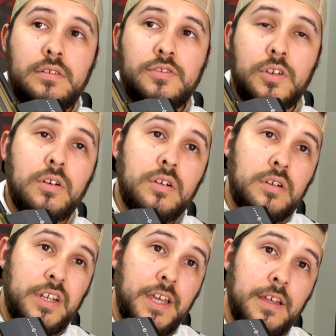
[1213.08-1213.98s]

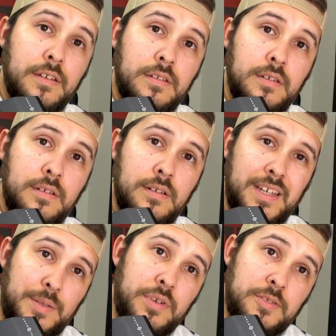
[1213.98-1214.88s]
Scar again
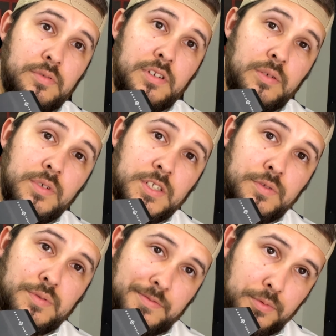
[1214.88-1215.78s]
at the price point it was on
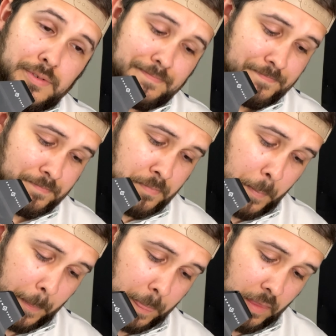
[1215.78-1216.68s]
24.
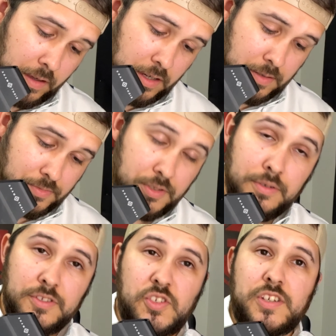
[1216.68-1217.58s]
Um, so
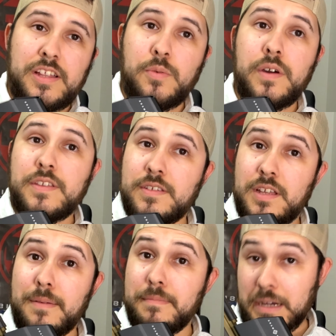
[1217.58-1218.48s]
this is exactly why this is
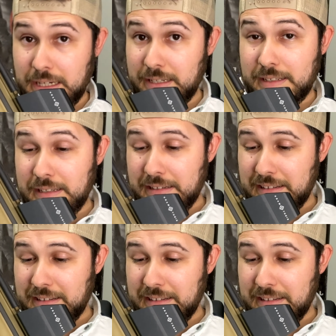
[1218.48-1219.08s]
not mine.